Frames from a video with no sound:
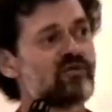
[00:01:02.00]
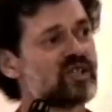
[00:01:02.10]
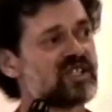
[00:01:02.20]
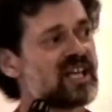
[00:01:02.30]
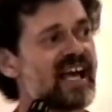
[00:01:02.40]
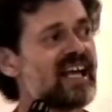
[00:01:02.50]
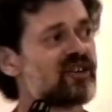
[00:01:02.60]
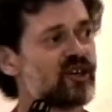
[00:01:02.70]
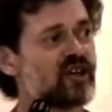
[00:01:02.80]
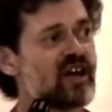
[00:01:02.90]
was 8
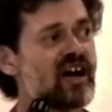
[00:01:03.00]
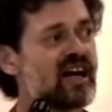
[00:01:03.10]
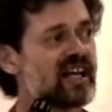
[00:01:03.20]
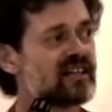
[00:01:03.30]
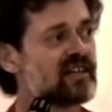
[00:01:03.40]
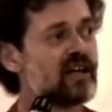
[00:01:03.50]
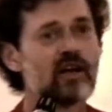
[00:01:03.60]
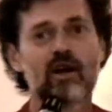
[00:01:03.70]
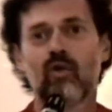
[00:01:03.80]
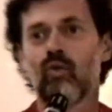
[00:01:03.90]
or 9
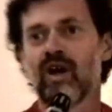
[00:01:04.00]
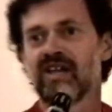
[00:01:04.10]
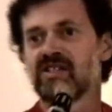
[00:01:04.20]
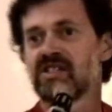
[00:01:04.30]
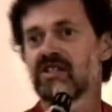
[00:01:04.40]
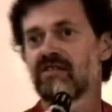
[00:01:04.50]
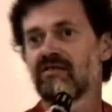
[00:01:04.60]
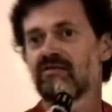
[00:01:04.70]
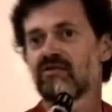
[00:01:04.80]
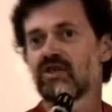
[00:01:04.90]
was
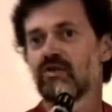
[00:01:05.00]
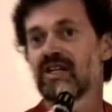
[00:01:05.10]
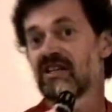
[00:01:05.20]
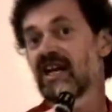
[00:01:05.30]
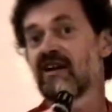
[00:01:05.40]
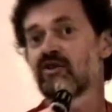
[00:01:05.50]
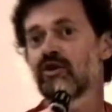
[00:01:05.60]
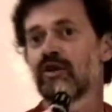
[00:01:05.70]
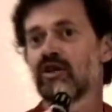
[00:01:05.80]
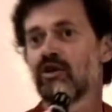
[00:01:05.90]
to
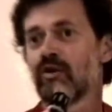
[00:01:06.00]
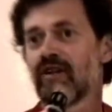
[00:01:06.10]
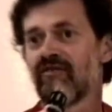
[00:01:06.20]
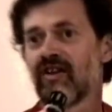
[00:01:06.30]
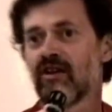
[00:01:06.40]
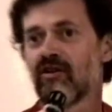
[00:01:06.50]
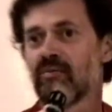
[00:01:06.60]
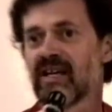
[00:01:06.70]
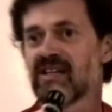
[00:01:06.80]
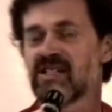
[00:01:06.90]
encounter a UFO,
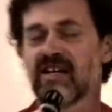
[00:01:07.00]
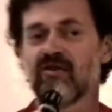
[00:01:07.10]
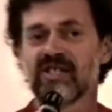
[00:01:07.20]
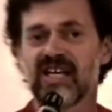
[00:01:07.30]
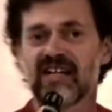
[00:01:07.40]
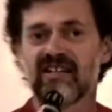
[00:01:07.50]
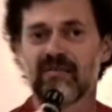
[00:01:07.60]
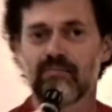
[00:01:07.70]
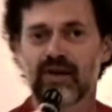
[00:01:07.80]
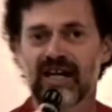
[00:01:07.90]
because I always had the
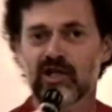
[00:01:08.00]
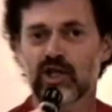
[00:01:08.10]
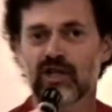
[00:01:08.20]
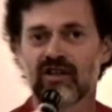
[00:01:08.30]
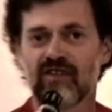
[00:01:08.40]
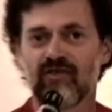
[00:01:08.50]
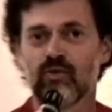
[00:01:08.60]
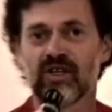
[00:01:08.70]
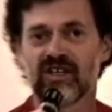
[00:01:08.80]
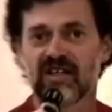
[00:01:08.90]
impression that if you
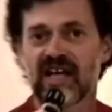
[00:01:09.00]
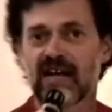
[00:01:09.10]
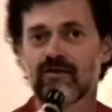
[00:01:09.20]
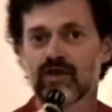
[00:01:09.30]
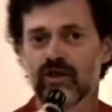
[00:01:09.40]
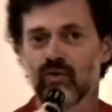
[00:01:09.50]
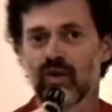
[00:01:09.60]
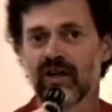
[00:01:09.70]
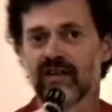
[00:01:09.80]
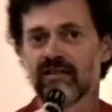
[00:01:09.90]
would encounter
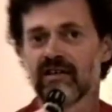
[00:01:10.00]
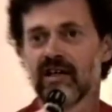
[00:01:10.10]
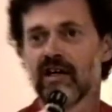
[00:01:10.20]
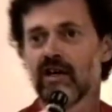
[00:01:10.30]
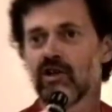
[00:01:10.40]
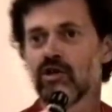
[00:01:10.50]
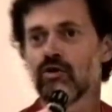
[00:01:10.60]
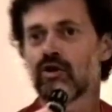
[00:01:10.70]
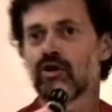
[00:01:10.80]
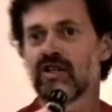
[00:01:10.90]
one, you
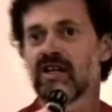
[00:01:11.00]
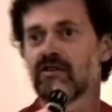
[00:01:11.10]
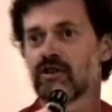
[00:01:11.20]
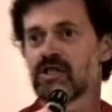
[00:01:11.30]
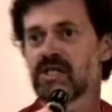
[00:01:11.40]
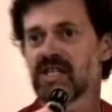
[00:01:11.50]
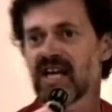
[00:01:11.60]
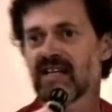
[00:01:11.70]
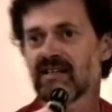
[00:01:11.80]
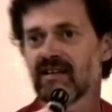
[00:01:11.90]
could
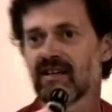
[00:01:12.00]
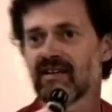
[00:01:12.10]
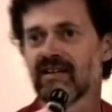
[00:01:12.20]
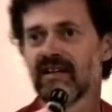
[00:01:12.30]
understand it.